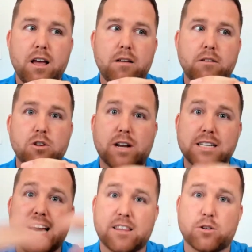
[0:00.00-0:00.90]
You can
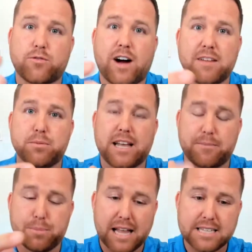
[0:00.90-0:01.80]
take those 5
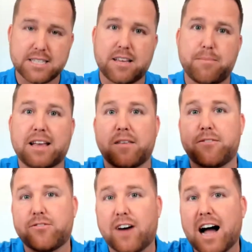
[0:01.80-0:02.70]
places and make them
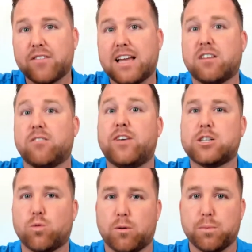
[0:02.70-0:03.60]
5
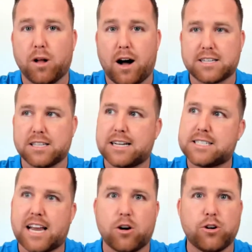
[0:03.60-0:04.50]
individual blogs. And let's
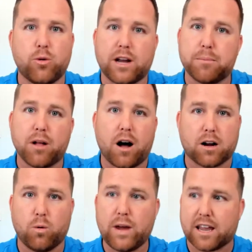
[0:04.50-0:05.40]
say you're doing a blog
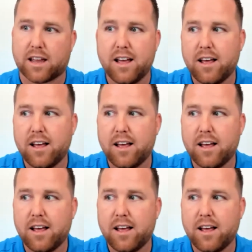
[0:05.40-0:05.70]
a week.